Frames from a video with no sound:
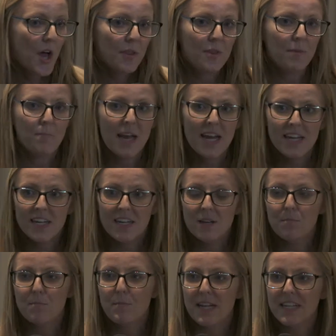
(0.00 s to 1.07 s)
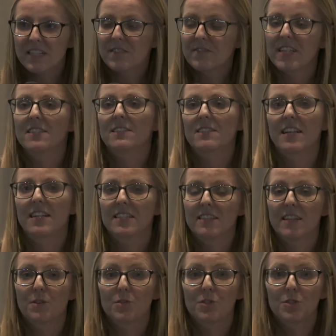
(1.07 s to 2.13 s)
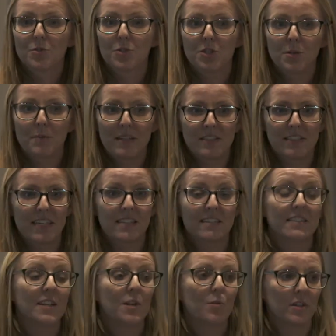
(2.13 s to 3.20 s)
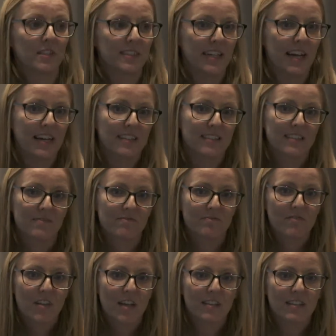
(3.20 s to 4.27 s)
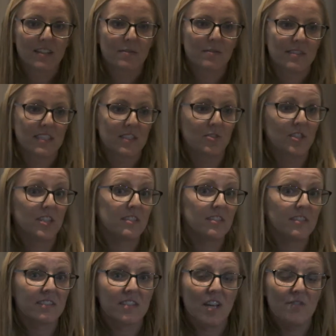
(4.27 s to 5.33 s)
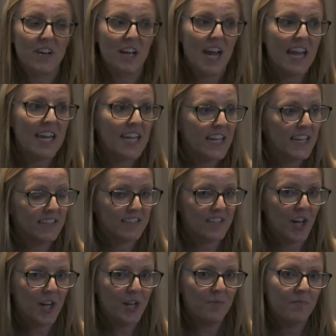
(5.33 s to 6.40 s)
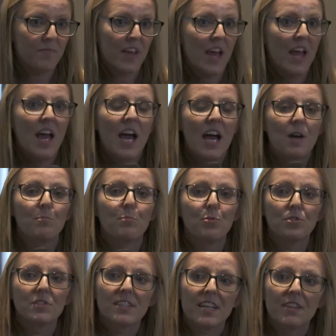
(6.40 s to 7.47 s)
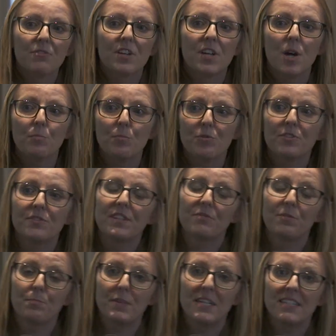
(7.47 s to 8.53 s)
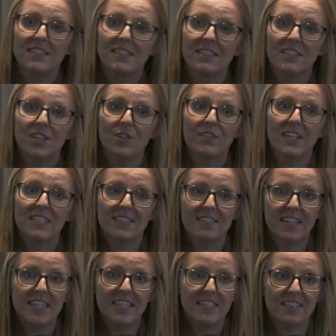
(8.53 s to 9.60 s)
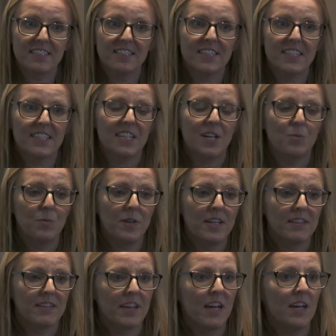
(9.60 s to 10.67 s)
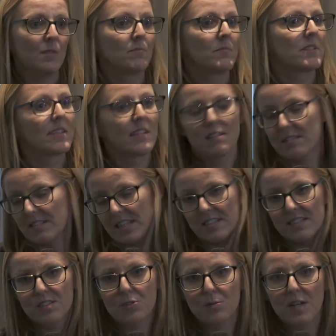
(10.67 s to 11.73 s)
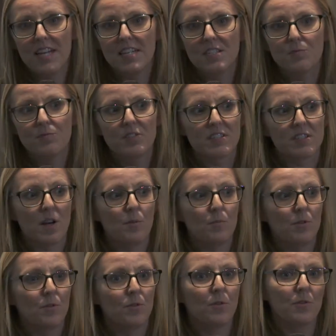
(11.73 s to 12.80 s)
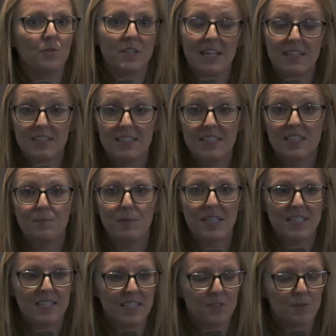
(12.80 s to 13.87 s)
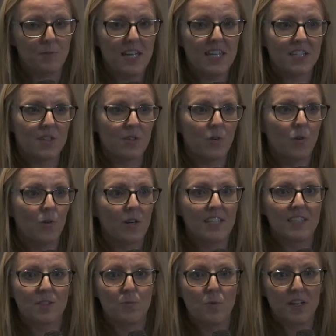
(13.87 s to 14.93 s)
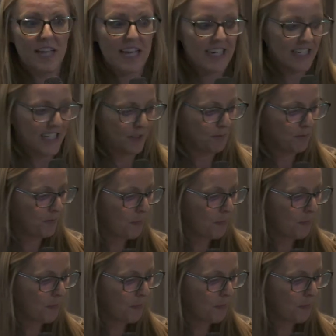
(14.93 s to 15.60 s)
The main piece of legislation that I want to talk to you about today is the Equality Act. This was introduced just over 8 years ago and brought together a number of different pieces of legislation that dealt with sex discrimination, for example, and disability discrimination, all into one heading.